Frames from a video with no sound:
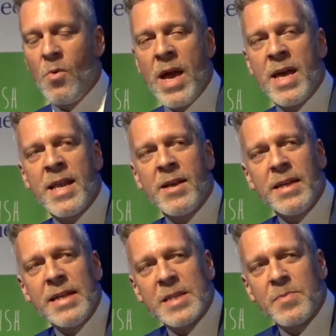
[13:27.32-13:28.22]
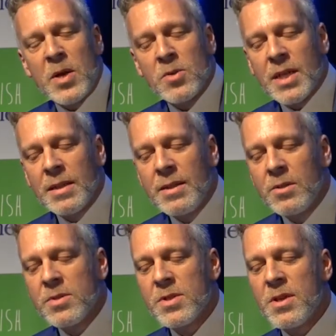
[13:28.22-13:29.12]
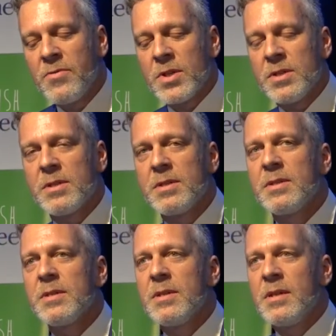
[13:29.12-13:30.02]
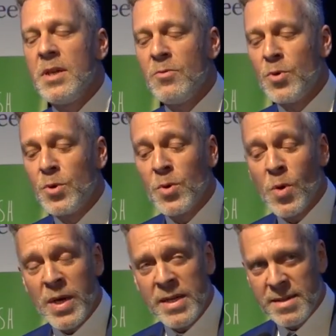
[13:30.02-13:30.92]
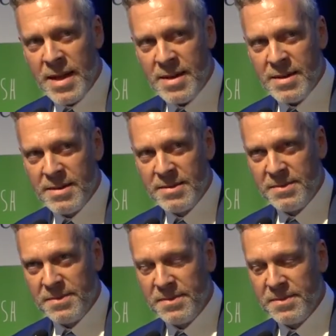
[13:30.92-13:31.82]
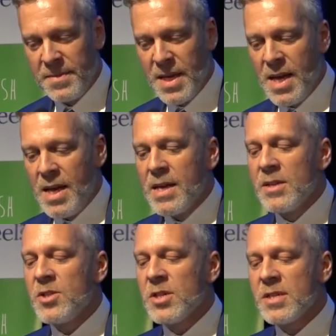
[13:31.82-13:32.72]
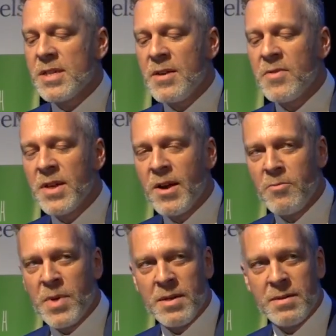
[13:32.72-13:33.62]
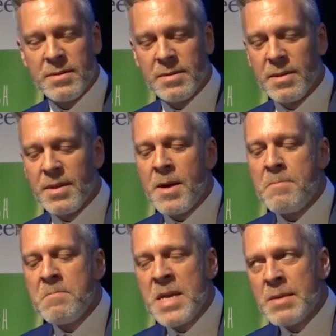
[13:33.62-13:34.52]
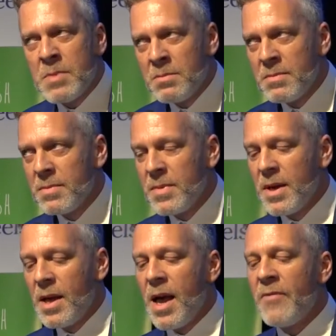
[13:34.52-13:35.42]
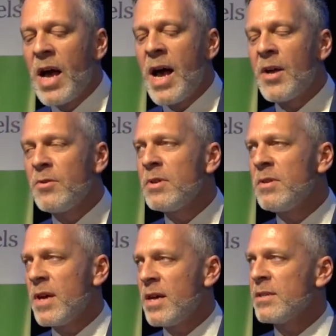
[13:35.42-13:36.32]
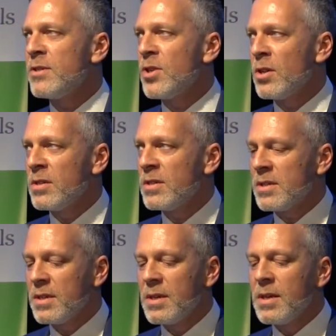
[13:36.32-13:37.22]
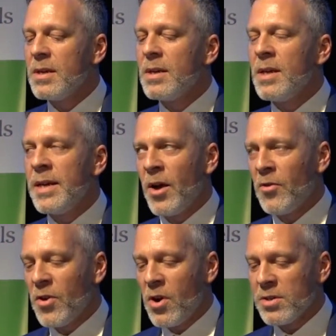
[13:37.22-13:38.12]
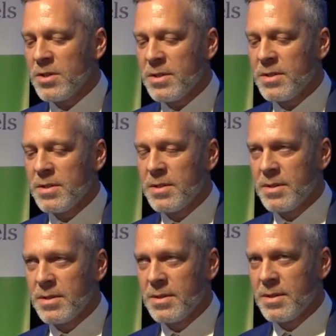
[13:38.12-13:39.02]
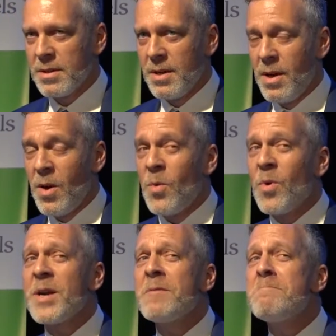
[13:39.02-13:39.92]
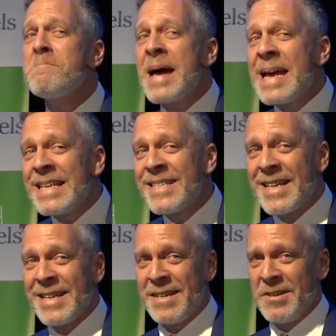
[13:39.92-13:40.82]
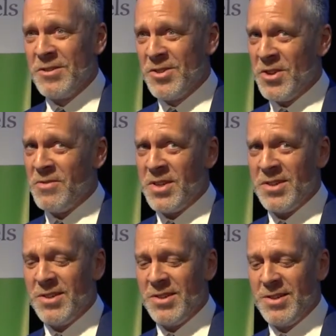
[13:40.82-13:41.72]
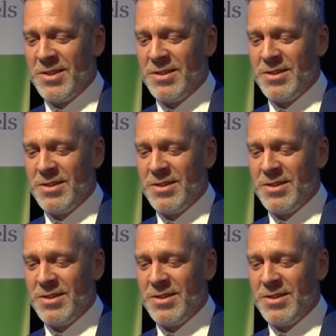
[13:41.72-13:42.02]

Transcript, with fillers: Ray and Isabel's little service in rural Queensland has just saved the government a minimum of $100,000 in health costs. What an amazing service.